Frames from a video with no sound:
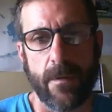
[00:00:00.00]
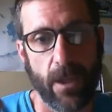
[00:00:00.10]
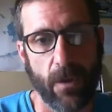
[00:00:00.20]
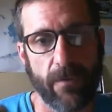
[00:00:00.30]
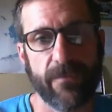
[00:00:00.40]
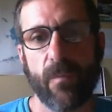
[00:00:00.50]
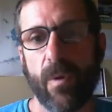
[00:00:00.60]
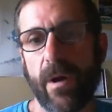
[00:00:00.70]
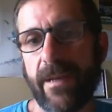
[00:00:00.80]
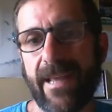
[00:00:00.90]
Hello
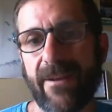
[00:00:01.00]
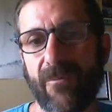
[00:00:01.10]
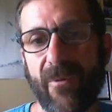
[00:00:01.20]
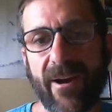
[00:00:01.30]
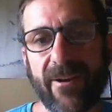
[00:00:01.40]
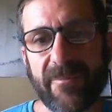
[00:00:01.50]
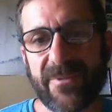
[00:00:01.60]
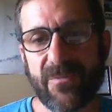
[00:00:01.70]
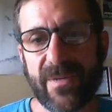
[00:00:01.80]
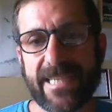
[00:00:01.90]
everyone and welcome
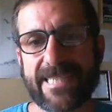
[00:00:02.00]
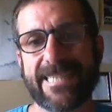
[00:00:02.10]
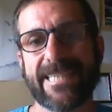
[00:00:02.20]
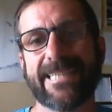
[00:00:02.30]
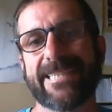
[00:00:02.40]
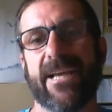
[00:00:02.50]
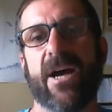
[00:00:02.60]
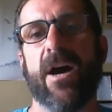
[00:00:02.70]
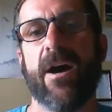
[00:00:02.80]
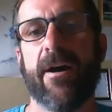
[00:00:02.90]
to week 6
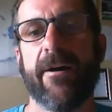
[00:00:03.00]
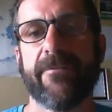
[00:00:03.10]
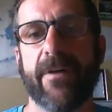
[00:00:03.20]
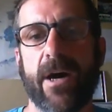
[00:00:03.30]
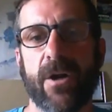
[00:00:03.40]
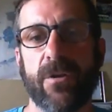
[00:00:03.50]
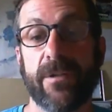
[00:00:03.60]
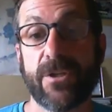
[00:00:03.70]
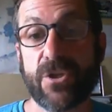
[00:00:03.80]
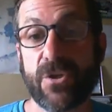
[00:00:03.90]
of our
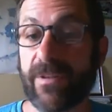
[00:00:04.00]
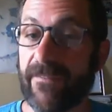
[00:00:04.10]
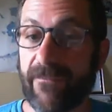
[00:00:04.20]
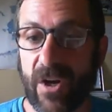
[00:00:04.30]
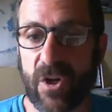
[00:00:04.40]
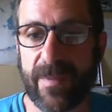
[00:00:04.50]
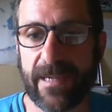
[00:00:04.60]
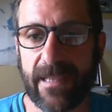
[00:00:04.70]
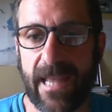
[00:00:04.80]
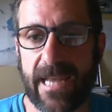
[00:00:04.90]
Literature and the Environment
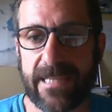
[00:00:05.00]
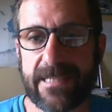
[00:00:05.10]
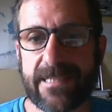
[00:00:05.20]
class.